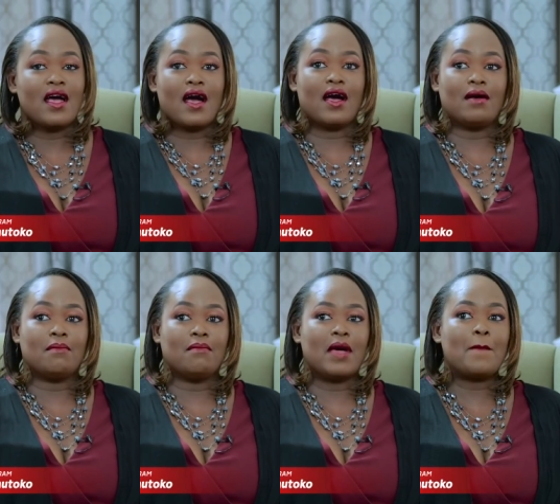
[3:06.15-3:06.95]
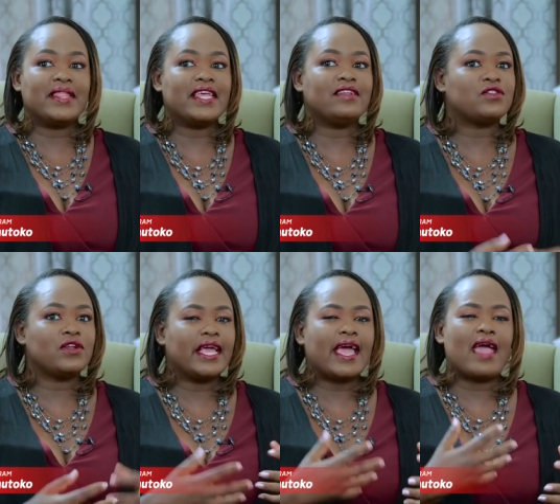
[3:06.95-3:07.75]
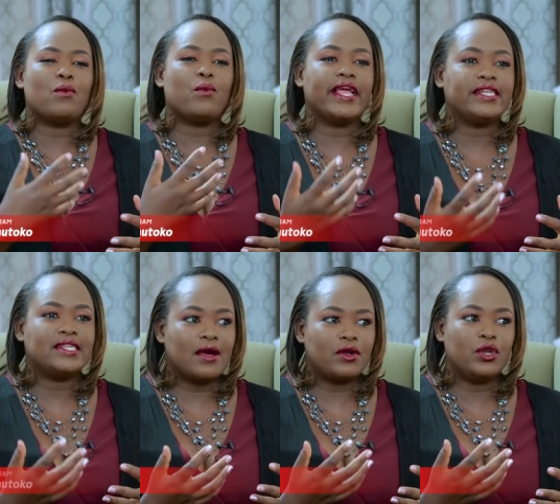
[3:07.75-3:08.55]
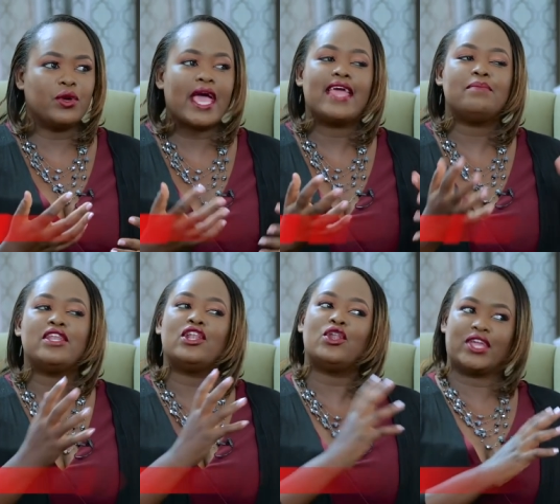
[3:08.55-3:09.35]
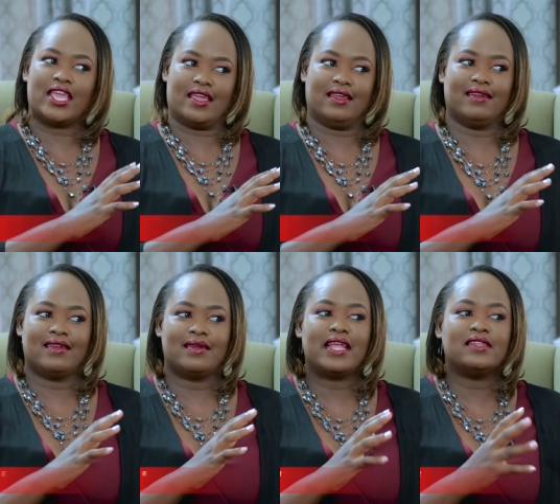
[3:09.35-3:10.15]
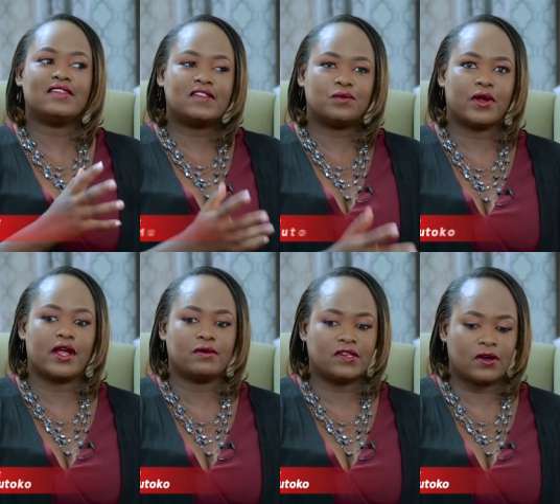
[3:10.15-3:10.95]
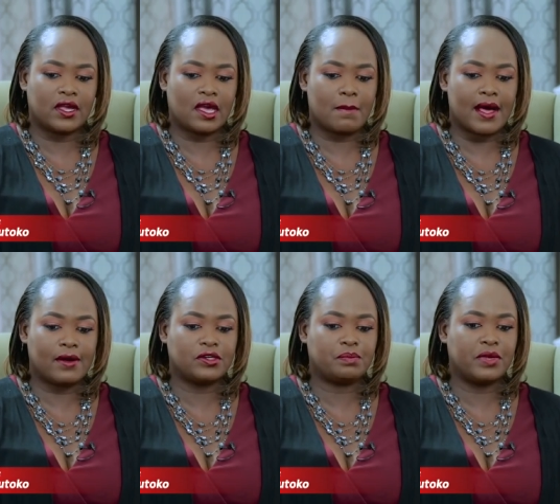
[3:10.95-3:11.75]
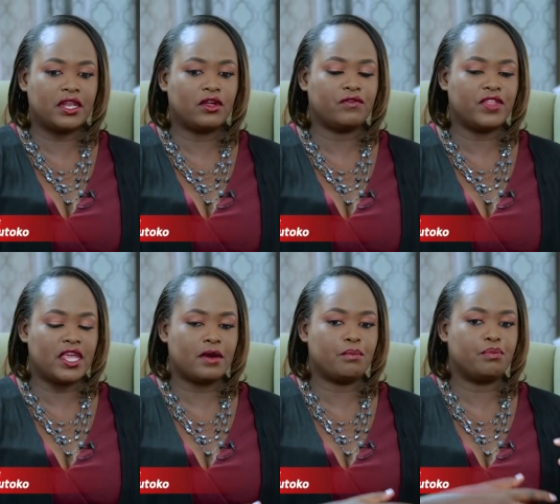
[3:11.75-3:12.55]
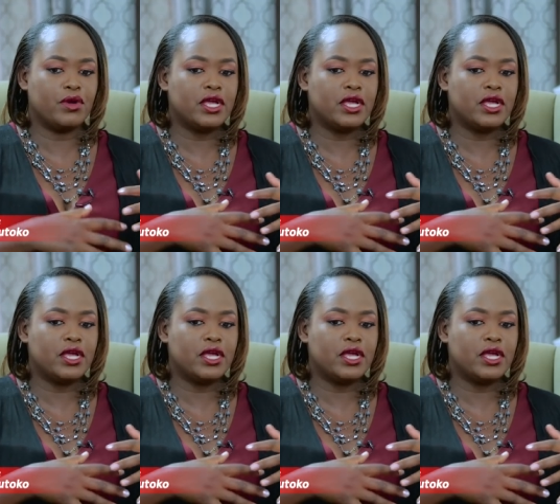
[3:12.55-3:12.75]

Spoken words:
But then it's not like I went out, I'd been looking. And this is what I was talking about beginning of the year.